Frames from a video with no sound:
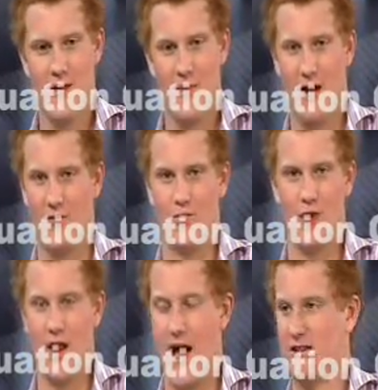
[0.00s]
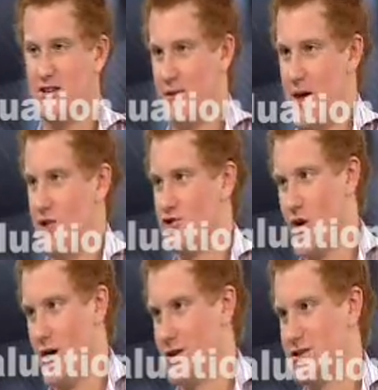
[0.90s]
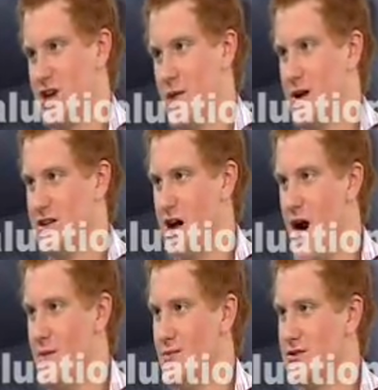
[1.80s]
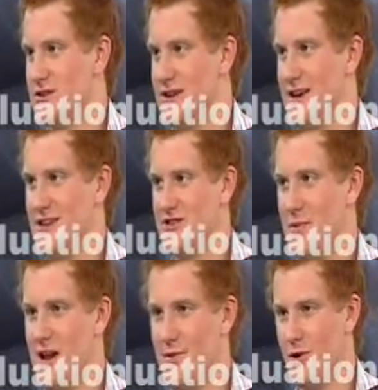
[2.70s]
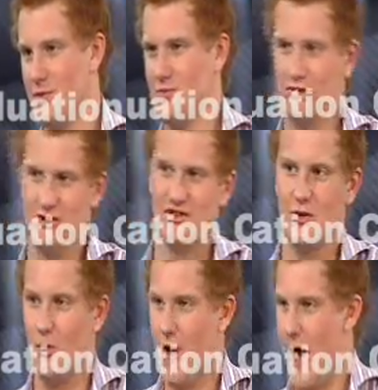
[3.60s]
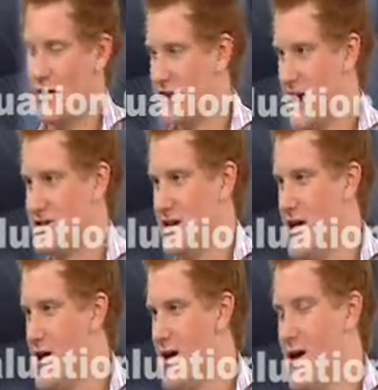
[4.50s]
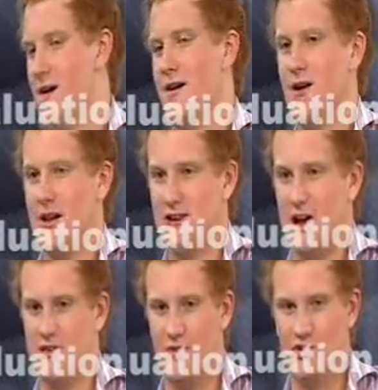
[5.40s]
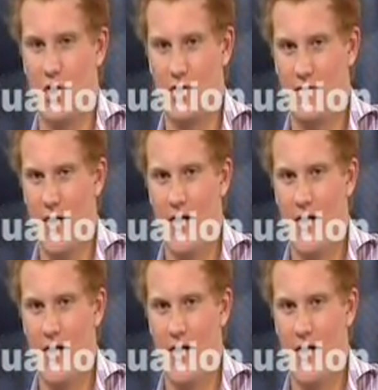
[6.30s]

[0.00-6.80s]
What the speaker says: I mean, I've reenacted him getting drunk so many times, it's unbelievable, and he stumbled out, attacked a photographer.